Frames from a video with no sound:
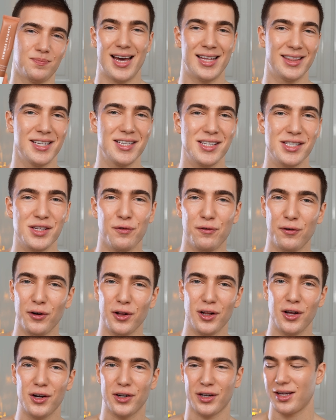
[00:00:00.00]
And this is the full
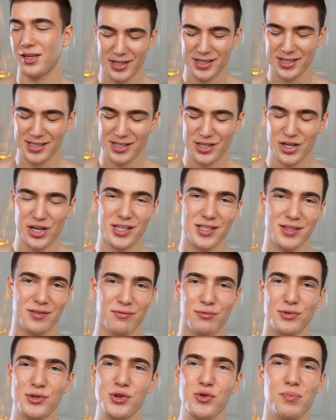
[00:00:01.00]
look. This is
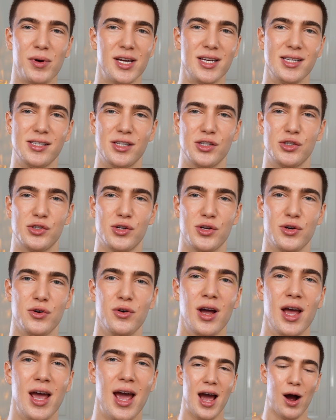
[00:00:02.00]
just super easy to do.
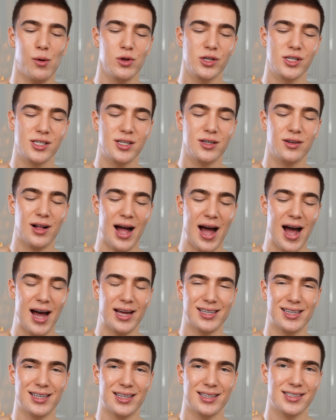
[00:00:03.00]
I will still add
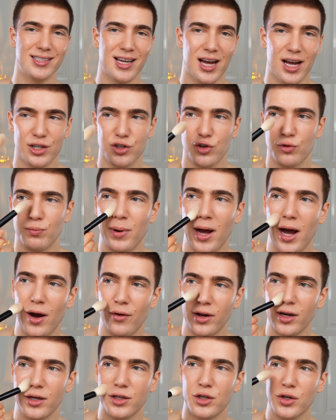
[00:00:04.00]
a touch of
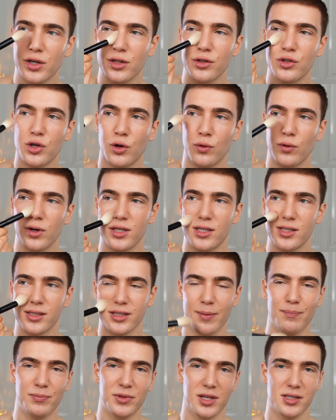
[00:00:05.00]
powder. You can totally
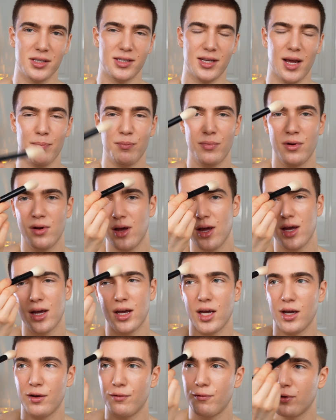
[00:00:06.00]
skip this step
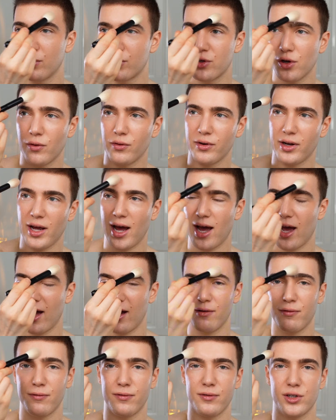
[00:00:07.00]
if you don't
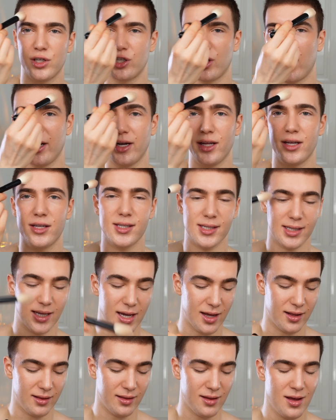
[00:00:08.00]
have shiny
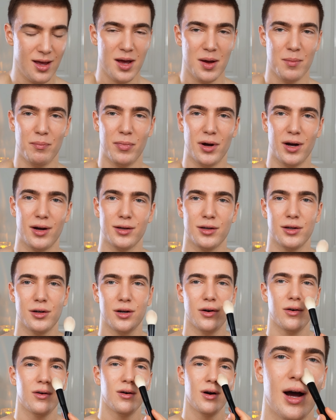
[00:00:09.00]
skin, but you
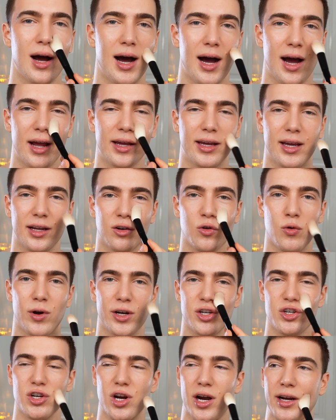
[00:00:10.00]
know, I get quite
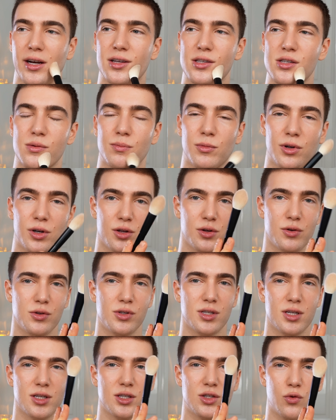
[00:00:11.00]
shiny, so I'm going to use
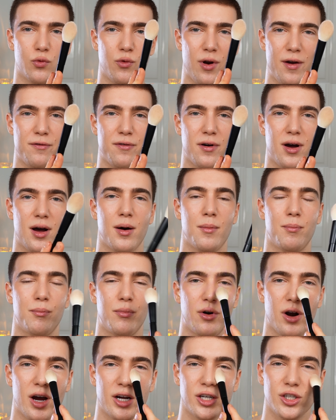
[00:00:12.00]
this Refa
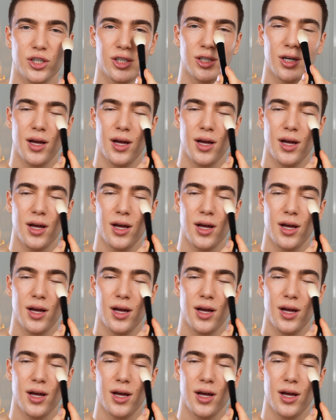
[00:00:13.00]
brush.